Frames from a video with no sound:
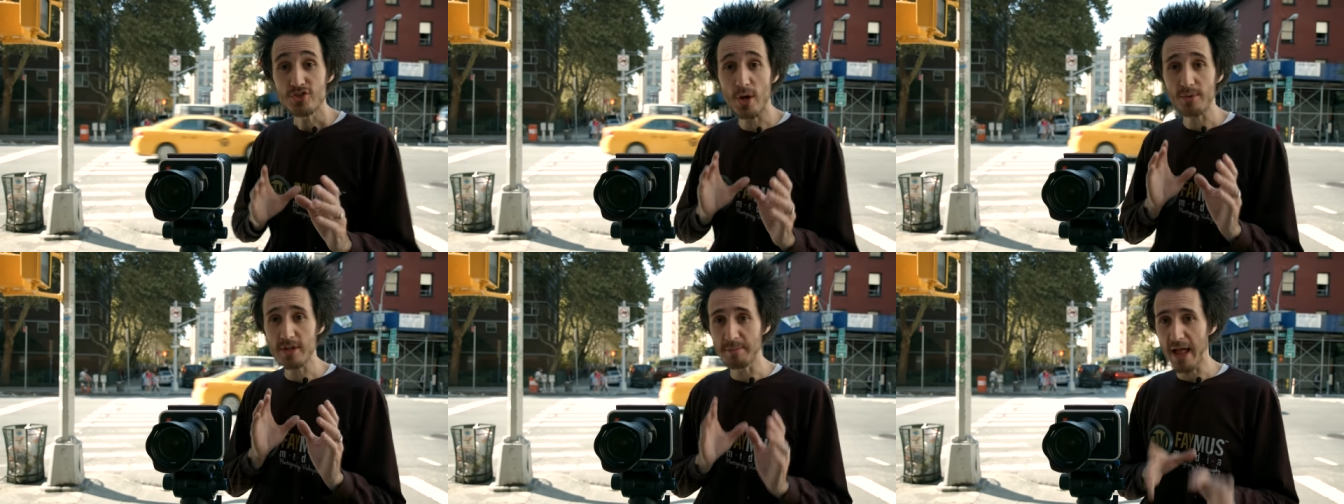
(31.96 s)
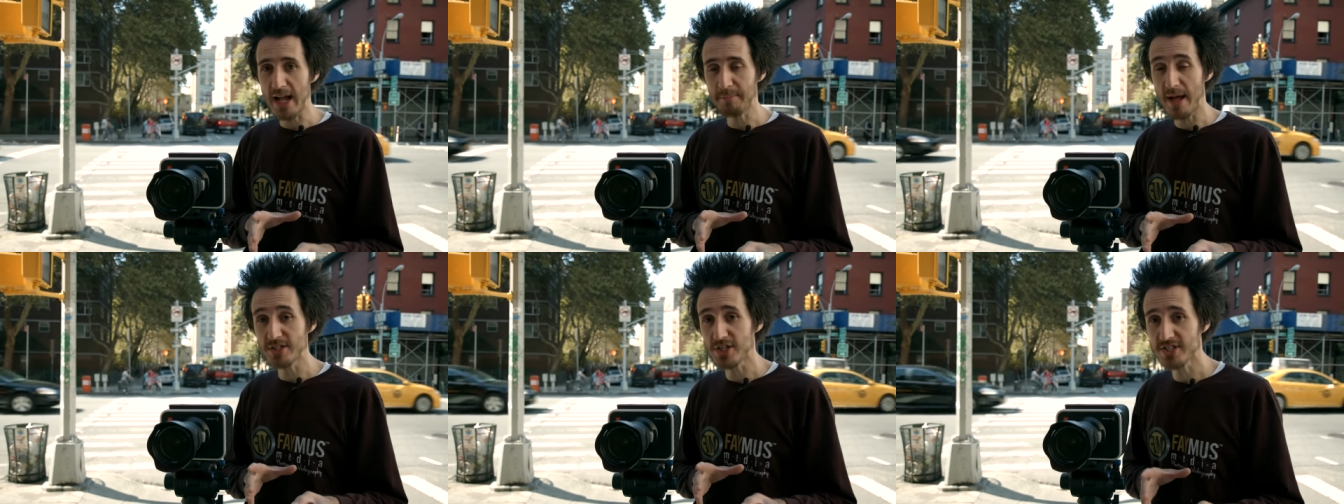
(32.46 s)
So the
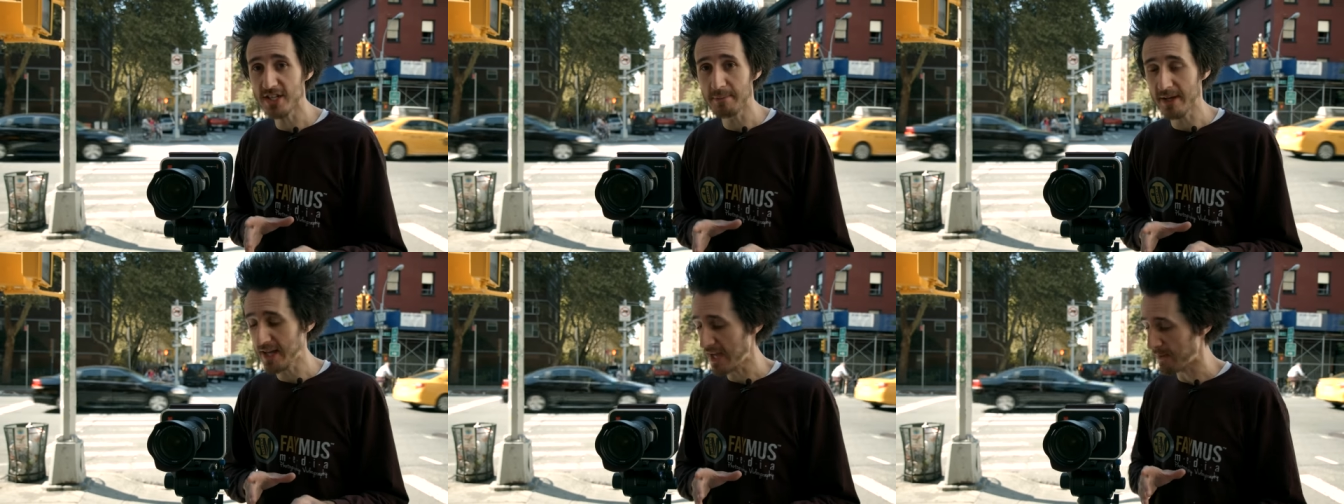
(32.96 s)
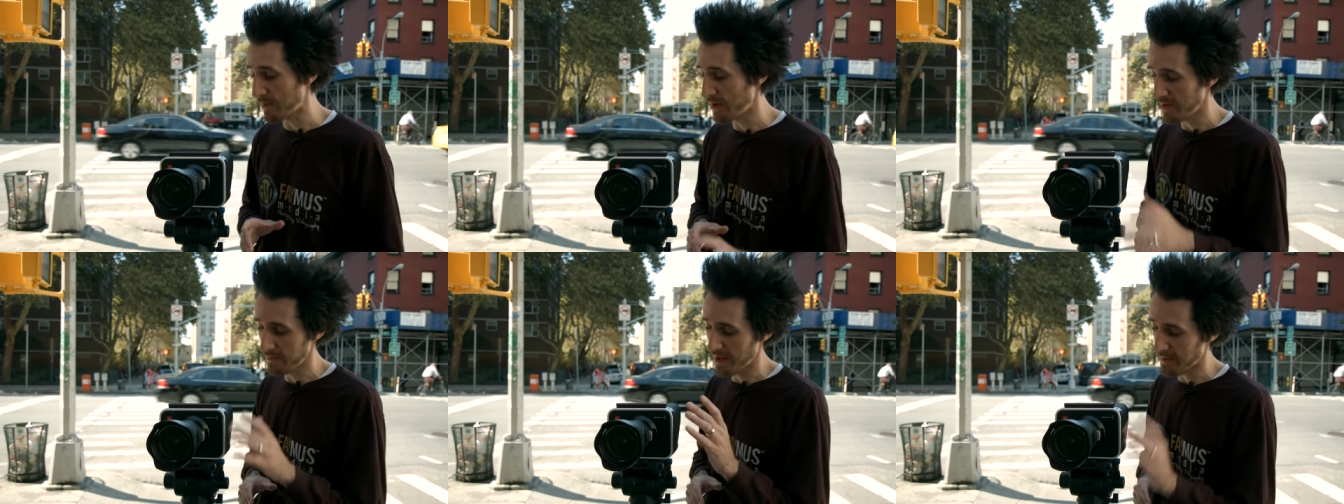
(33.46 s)
Blackmagic Cinema Camera,
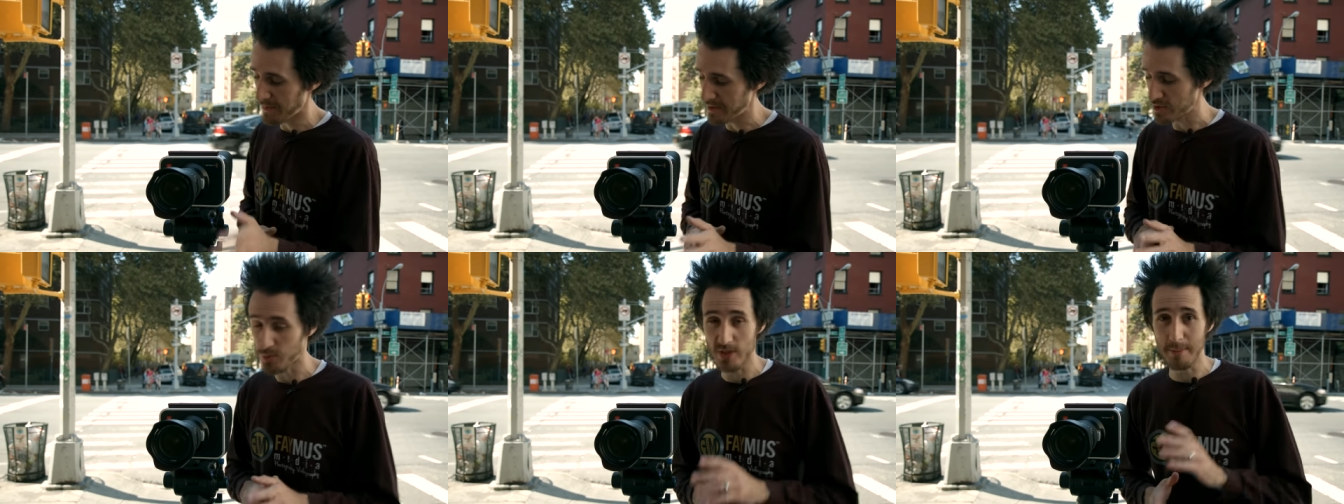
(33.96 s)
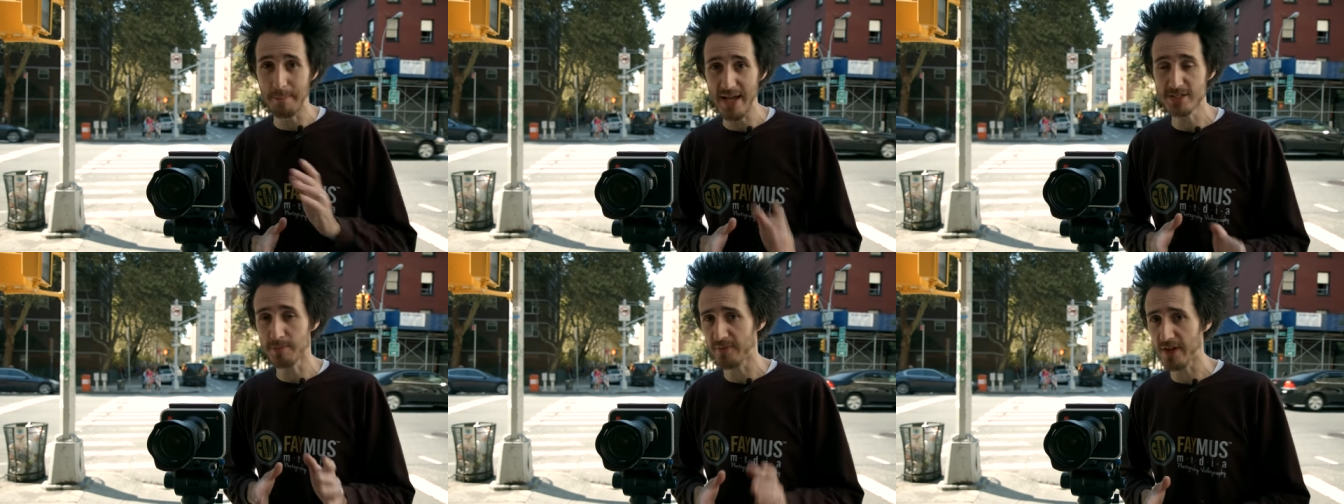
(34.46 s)
in my opinion, is one of the
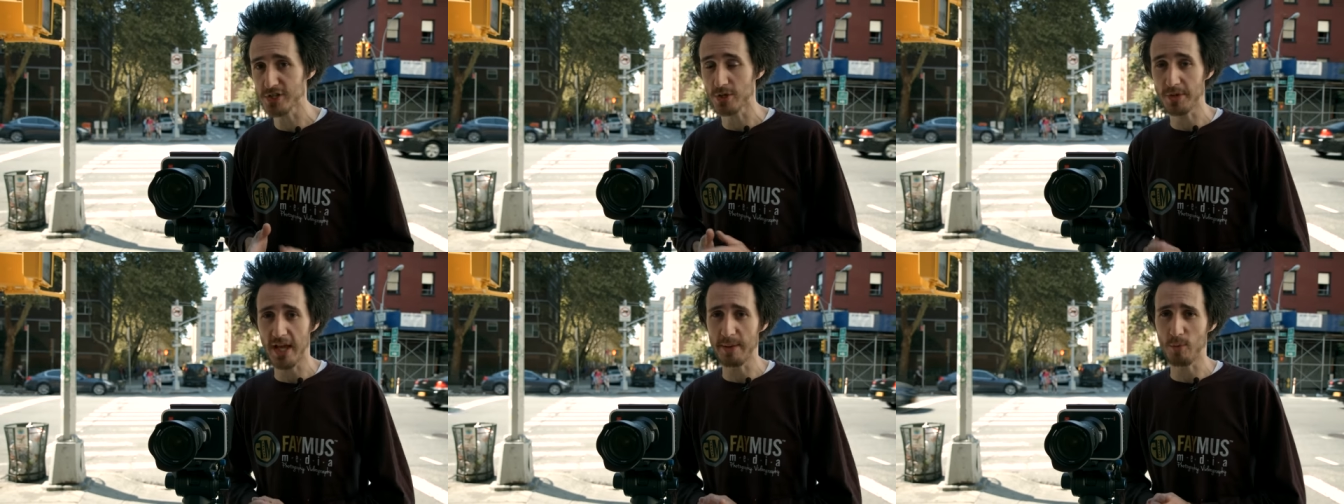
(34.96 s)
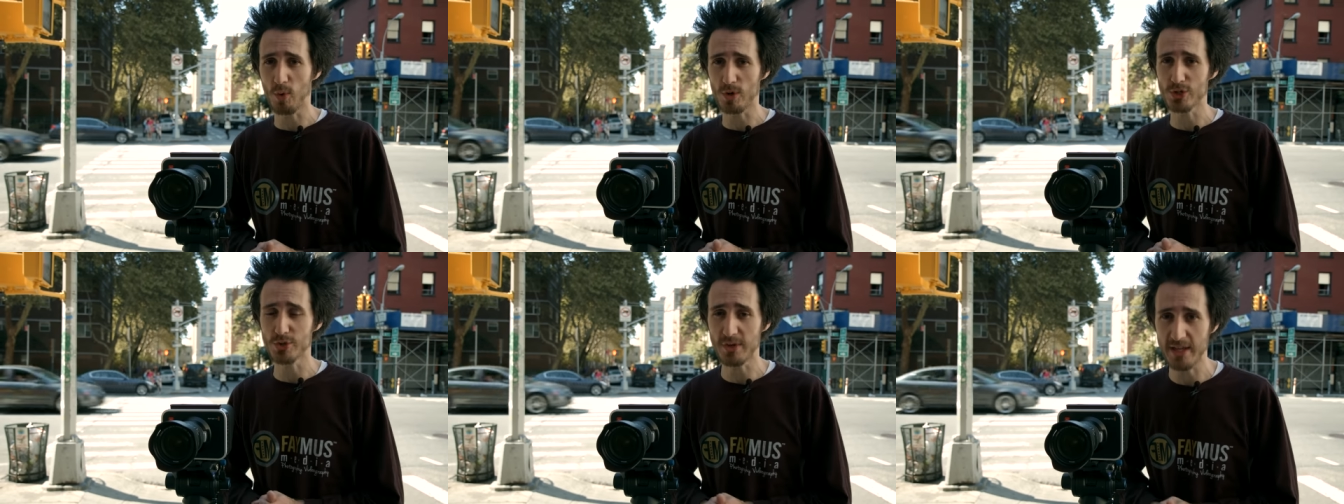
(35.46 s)
best professional
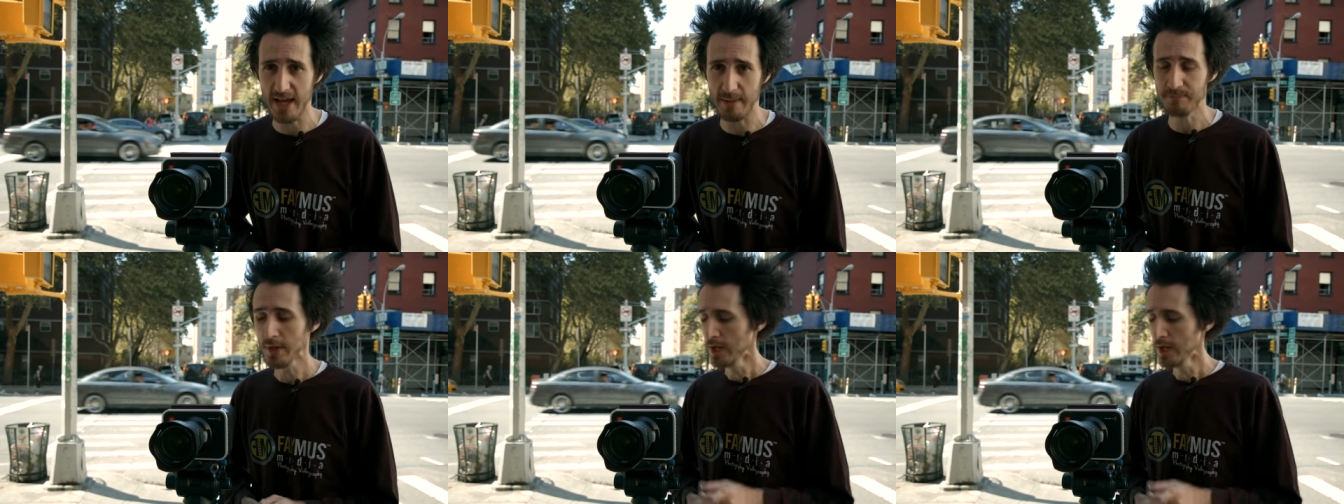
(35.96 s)
camcorders you can get.